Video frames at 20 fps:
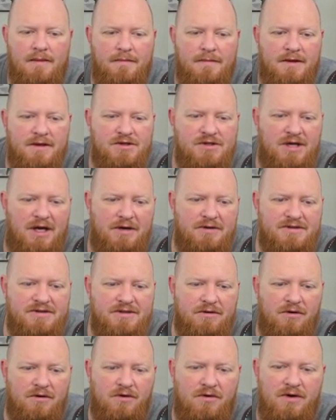Shadow
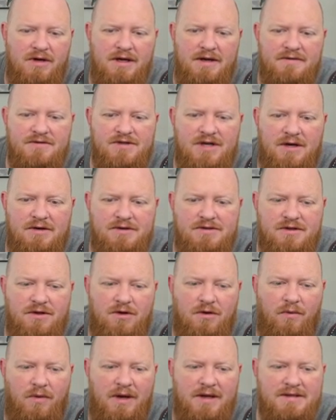steel greaves, shadow steel
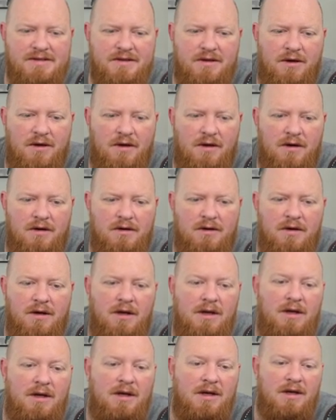waistguard,
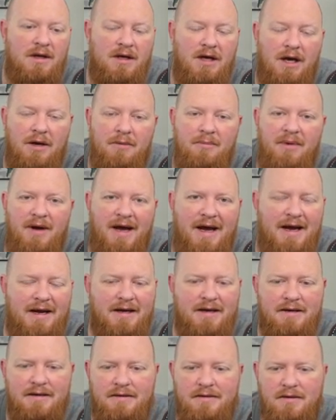gun
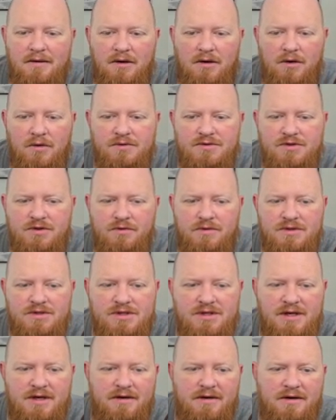pack, old school
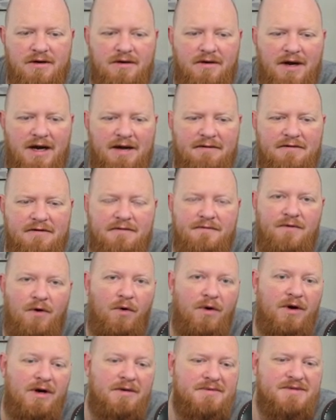engineering craft.
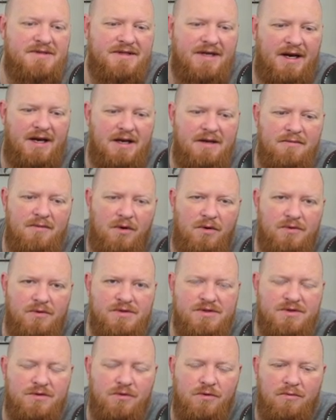Folded obsidian, old
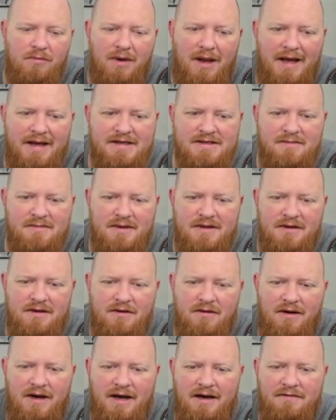school blacksmithing
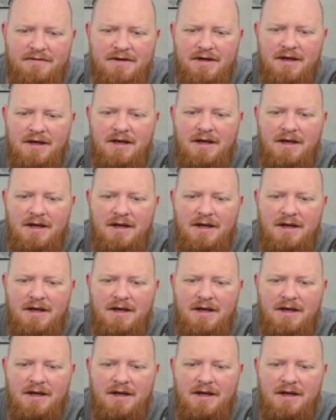craft.